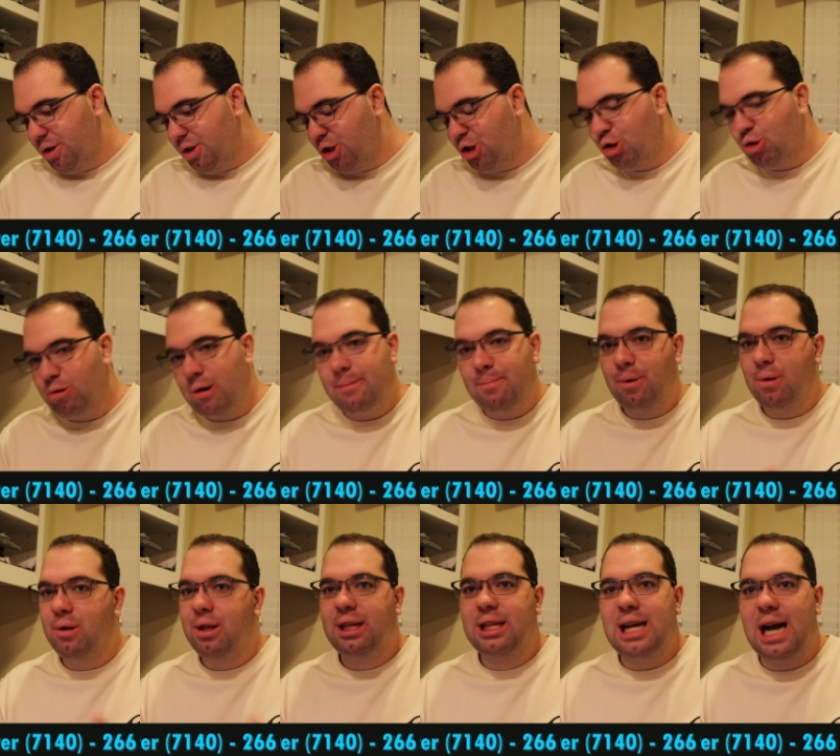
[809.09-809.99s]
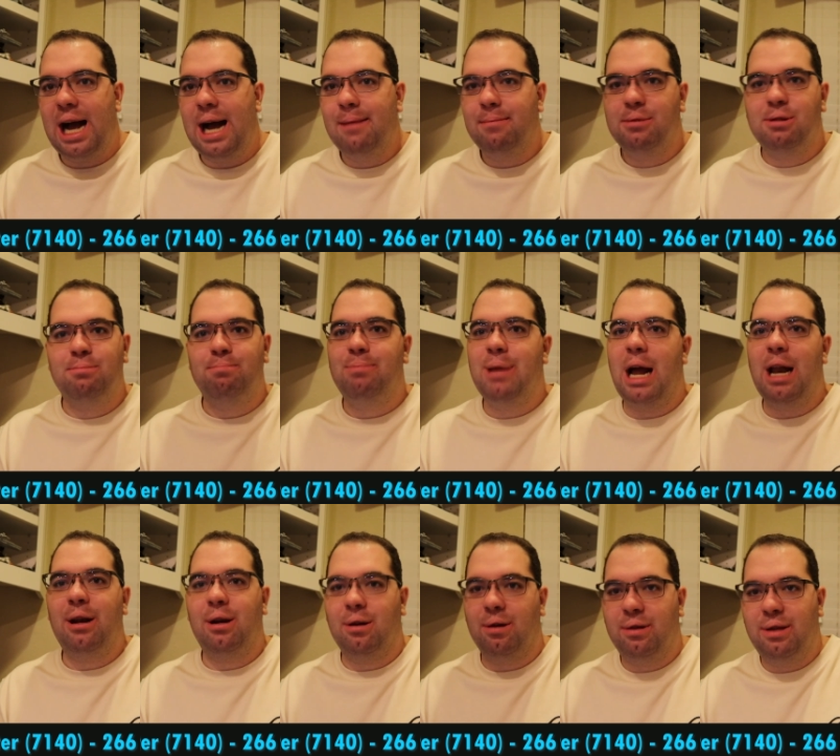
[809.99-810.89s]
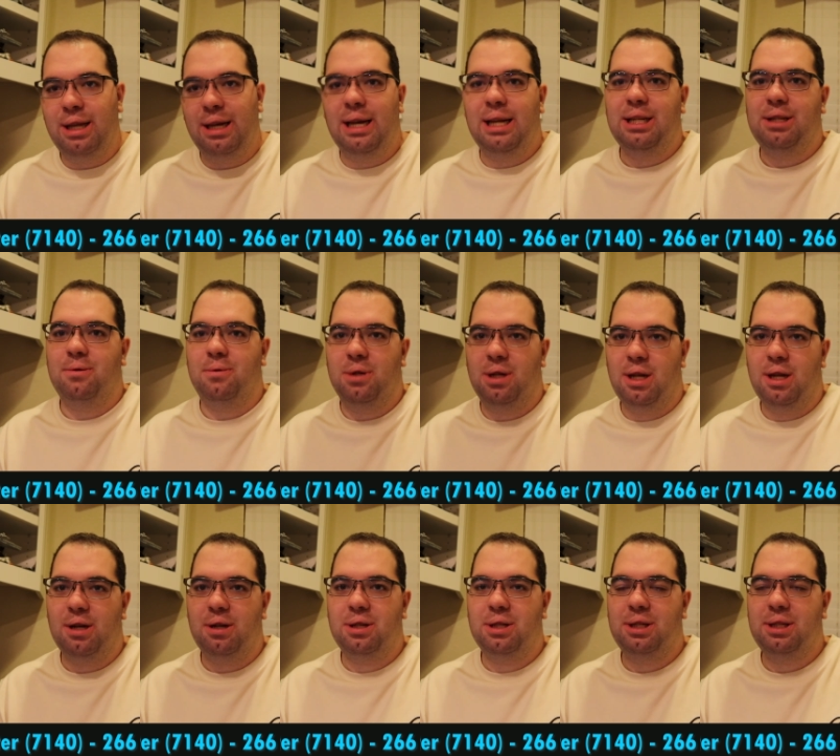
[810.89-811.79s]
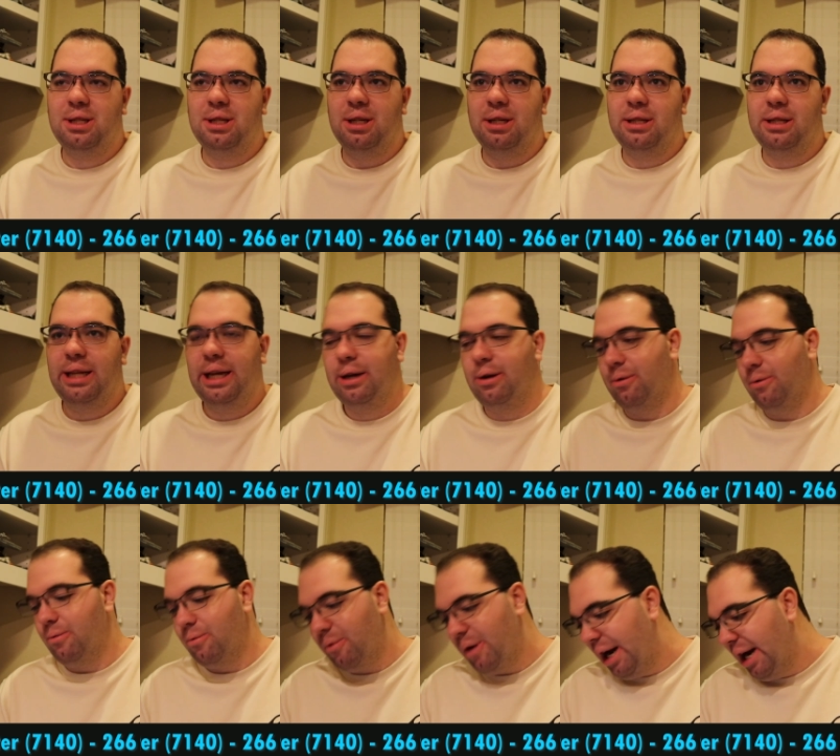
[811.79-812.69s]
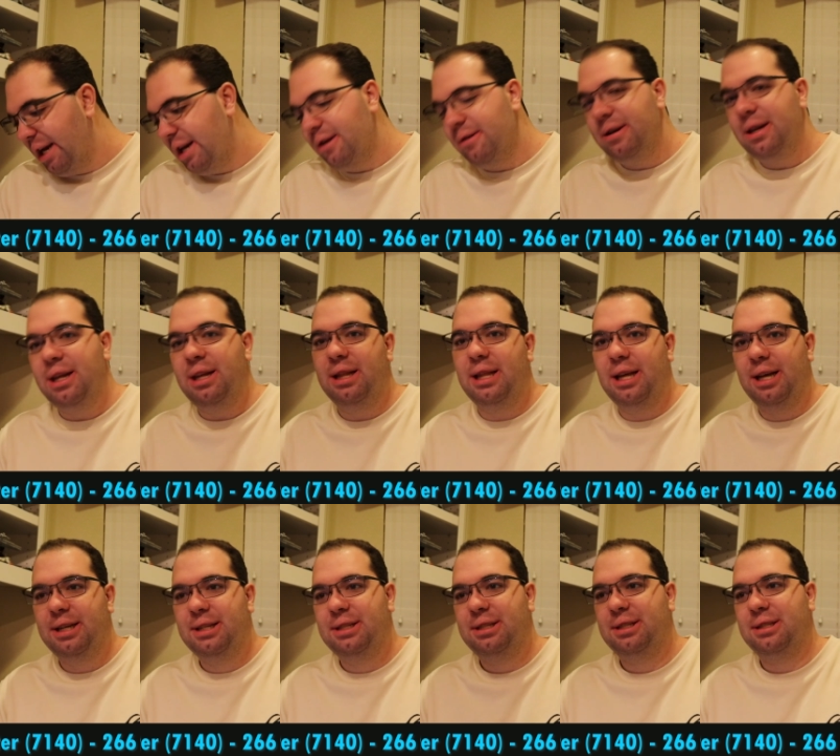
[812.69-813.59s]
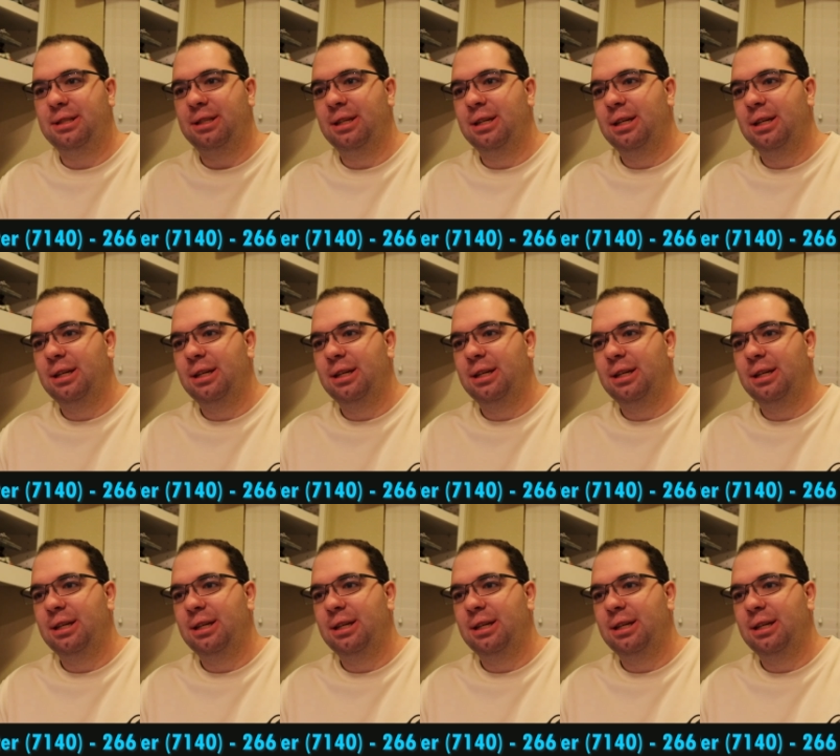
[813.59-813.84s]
triple the times better than this one looks. Like, why do you need this?